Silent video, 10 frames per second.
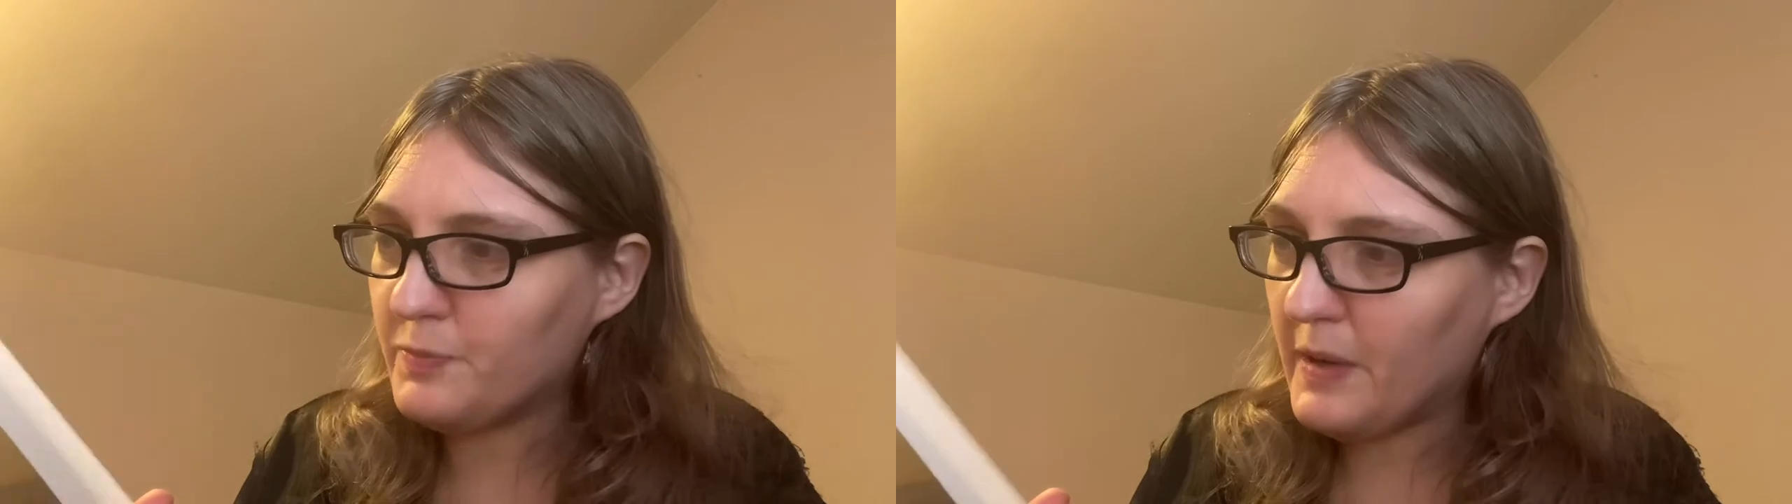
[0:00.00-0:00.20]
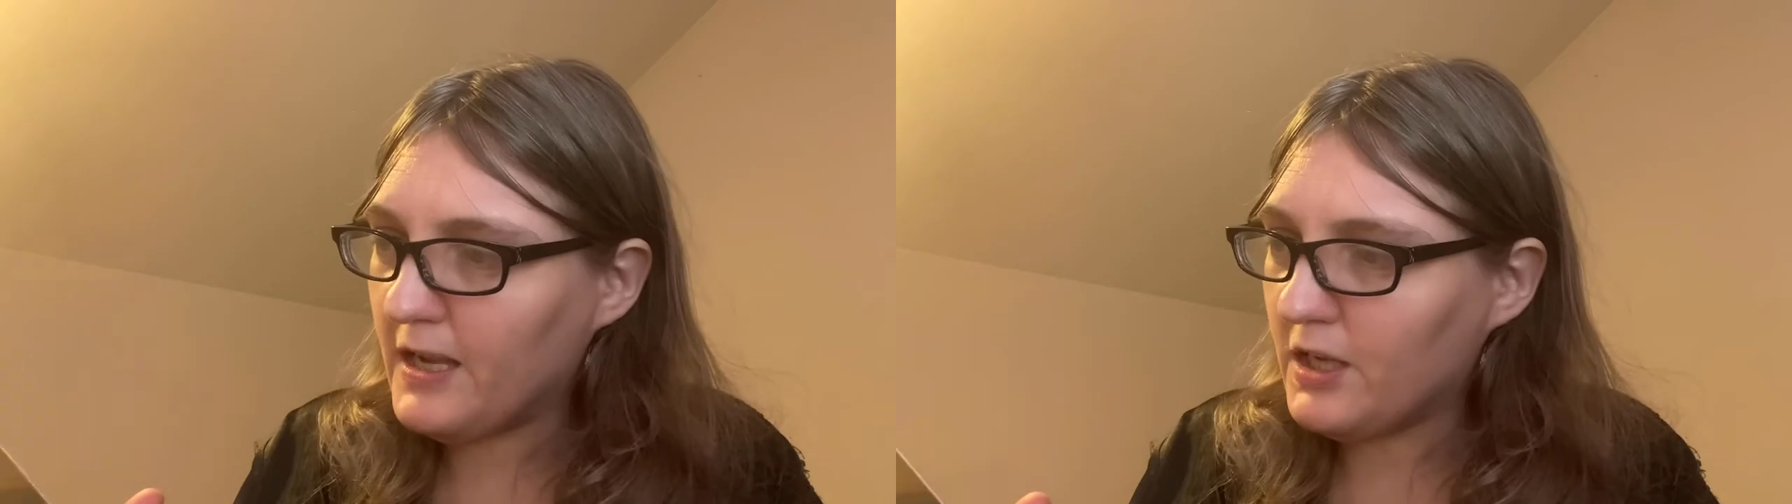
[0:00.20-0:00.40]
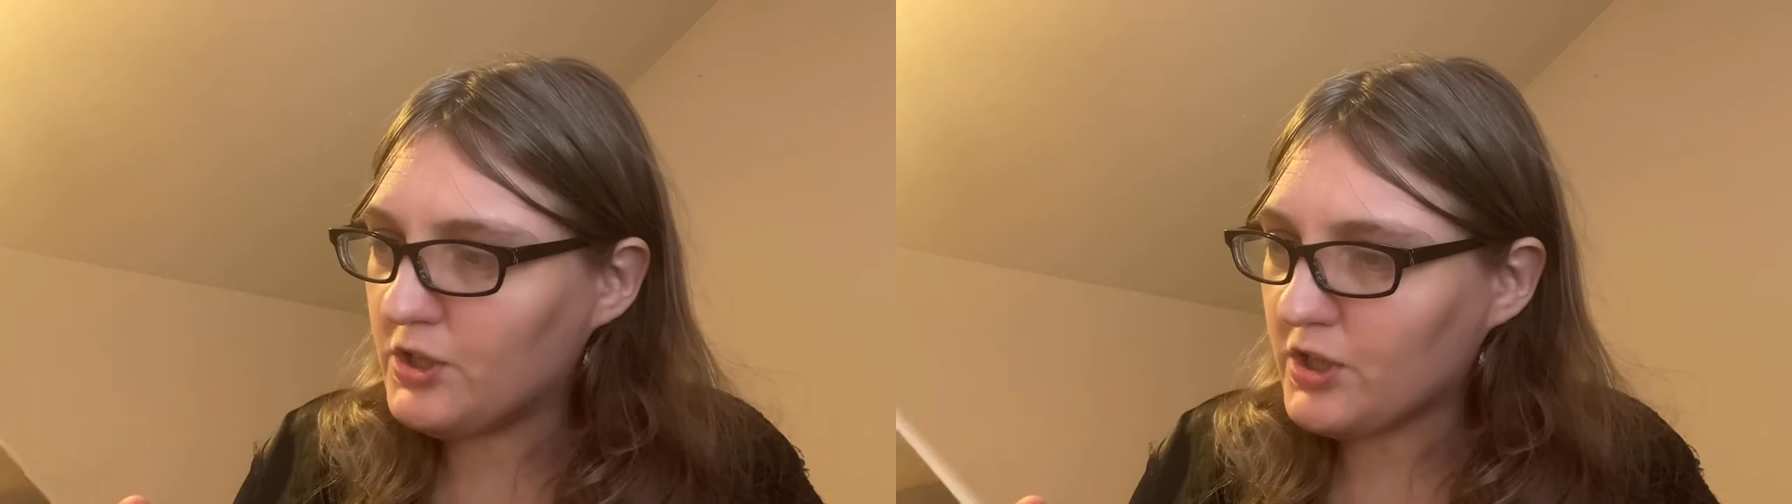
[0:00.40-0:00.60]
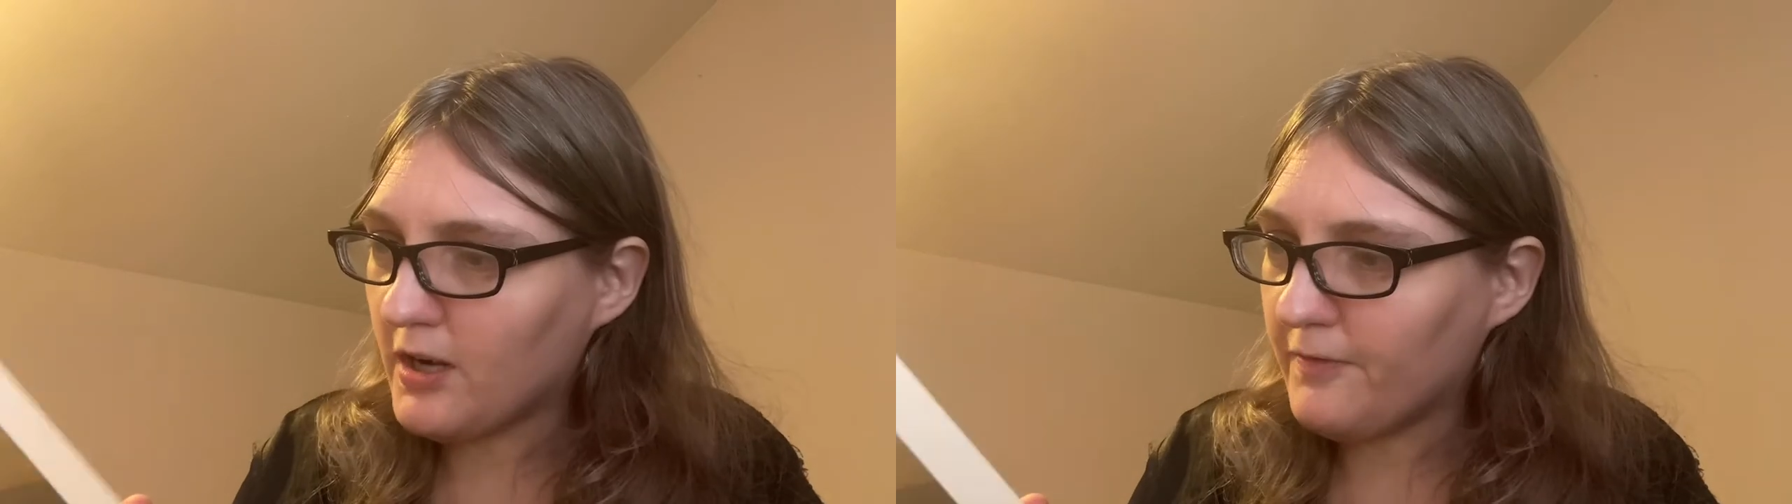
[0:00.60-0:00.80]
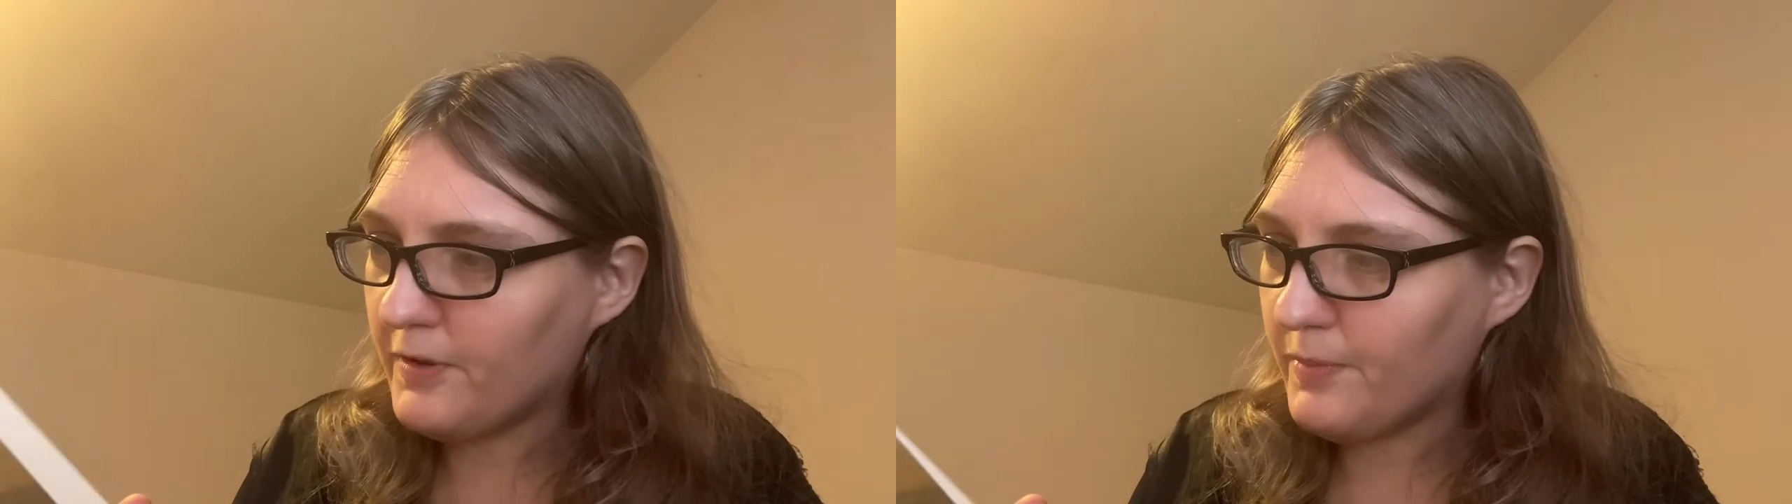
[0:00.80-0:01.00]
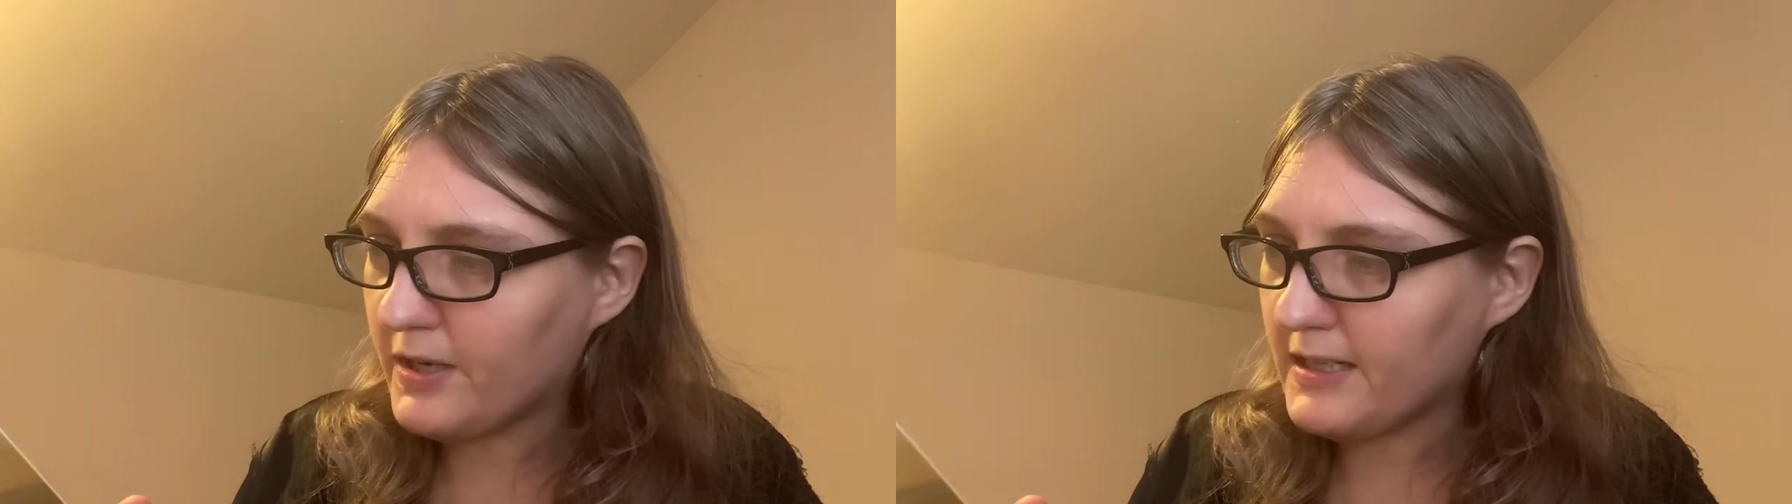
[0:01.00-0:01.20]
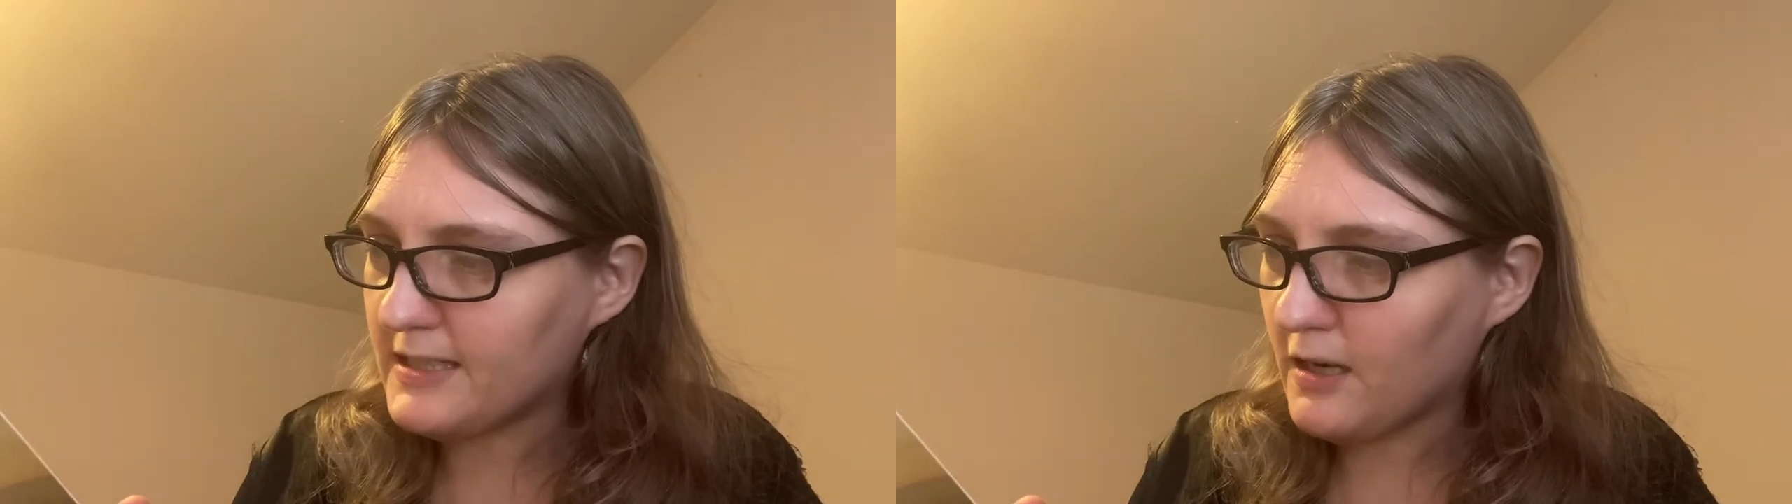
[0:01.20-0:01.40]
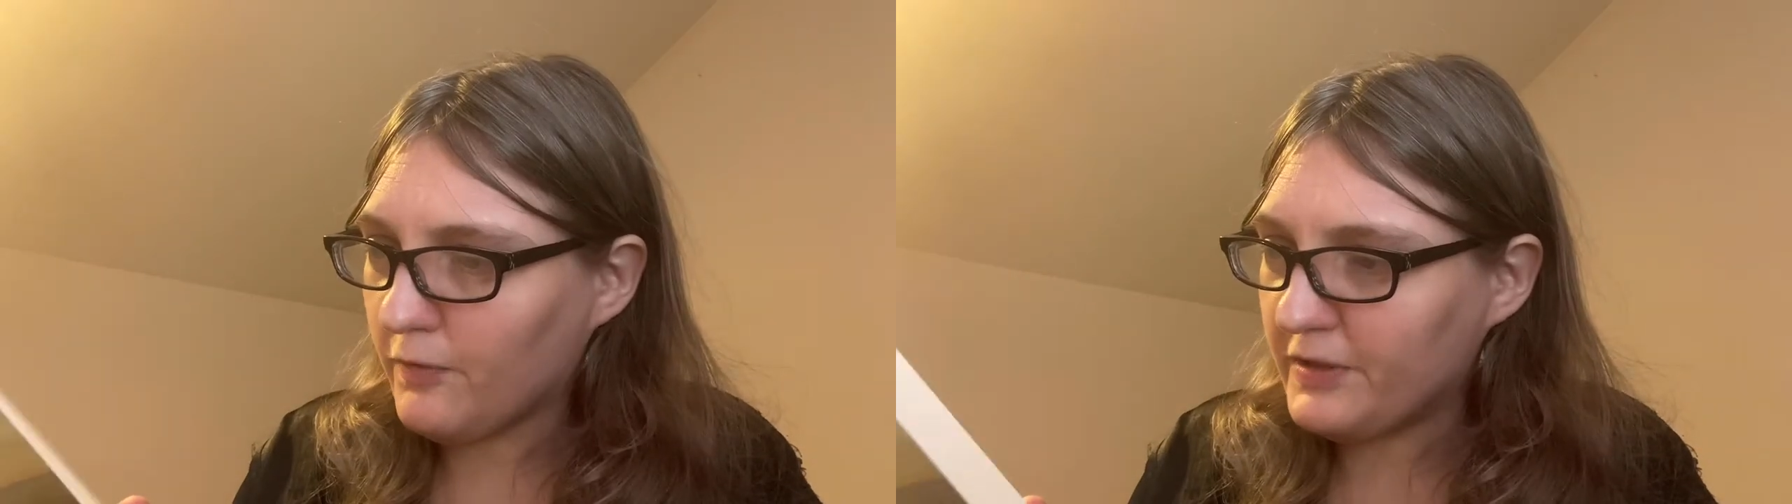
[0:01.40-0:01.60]
page of the book
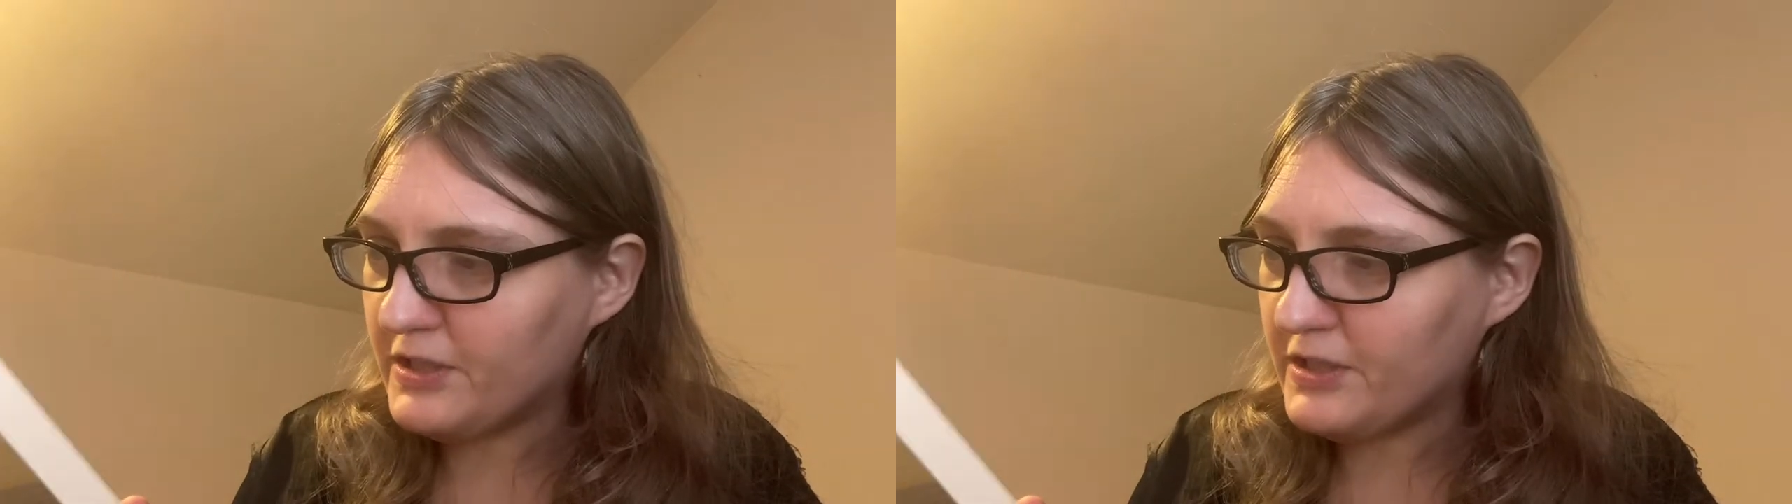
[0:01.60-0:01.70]
itself,